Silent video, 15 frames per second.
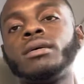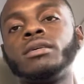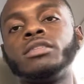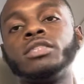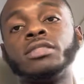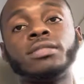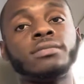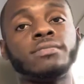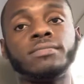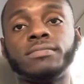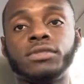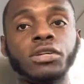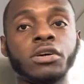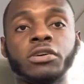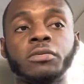just
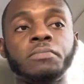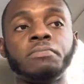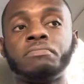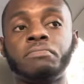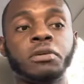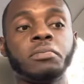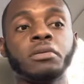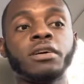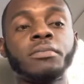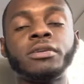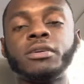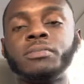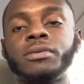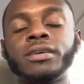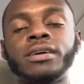younger people coming
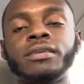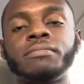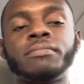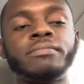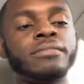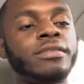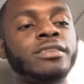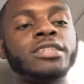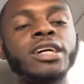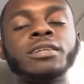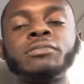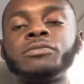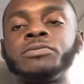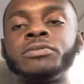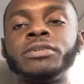up and getting the
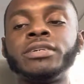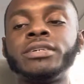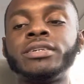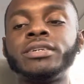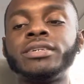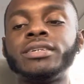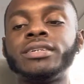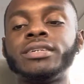jobs before you, you know?